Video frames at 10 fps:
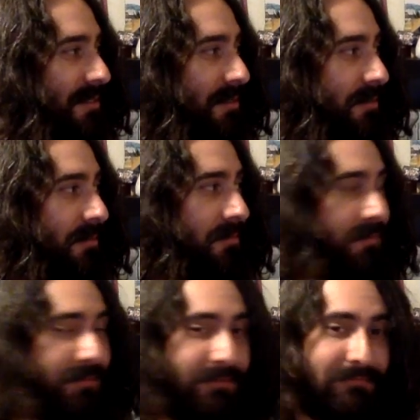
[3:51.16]

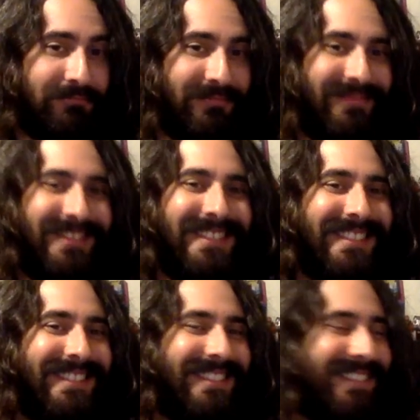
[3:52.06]

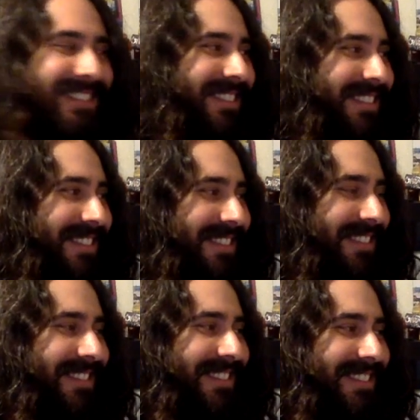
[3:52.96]

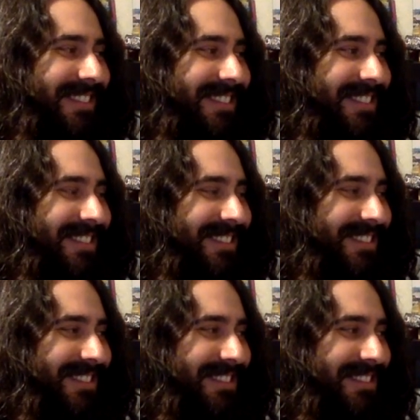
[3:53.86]

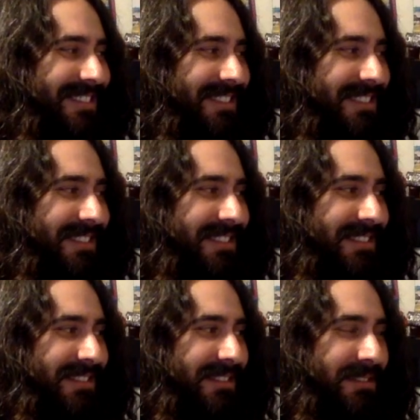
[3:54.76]

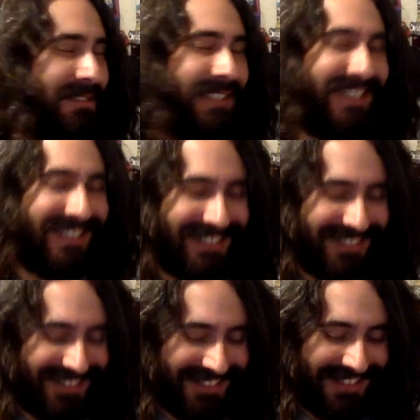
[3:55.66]

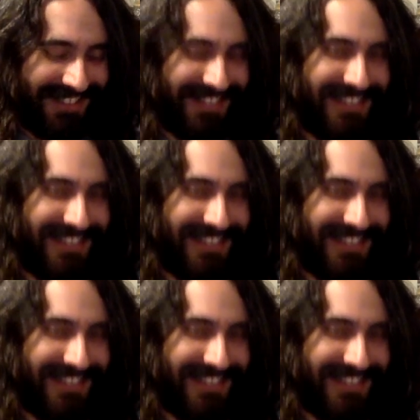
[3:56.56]
This person isn't speaking.